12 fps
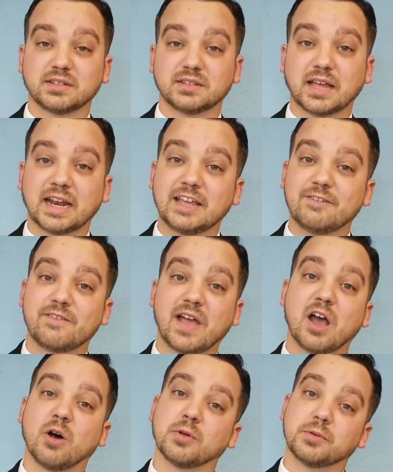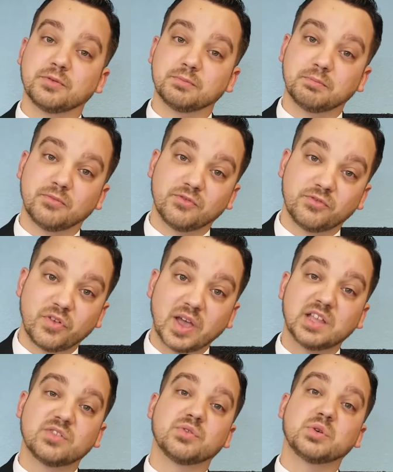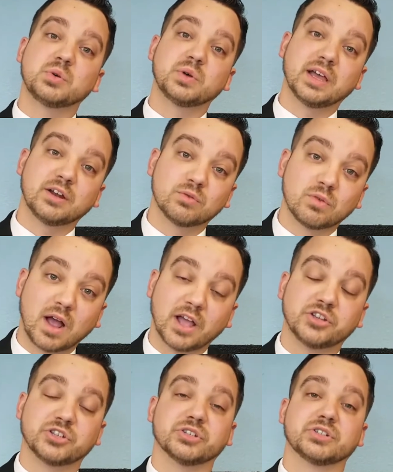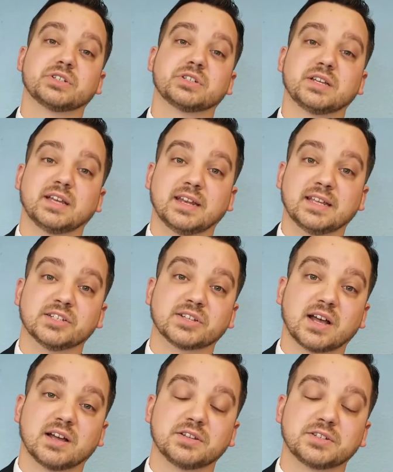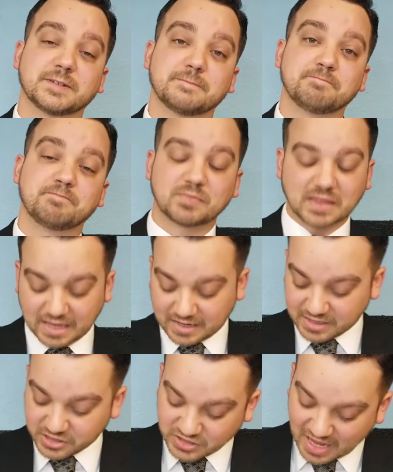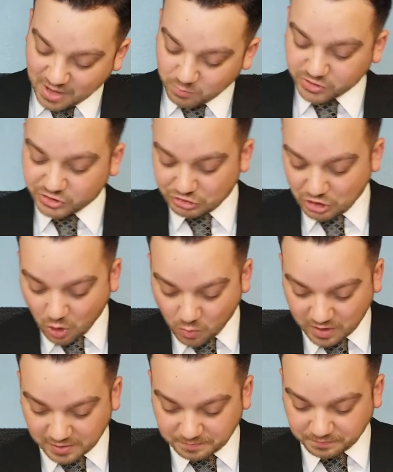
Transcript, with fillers: that he found faithful and righteous in his eyes. And his name was Noah.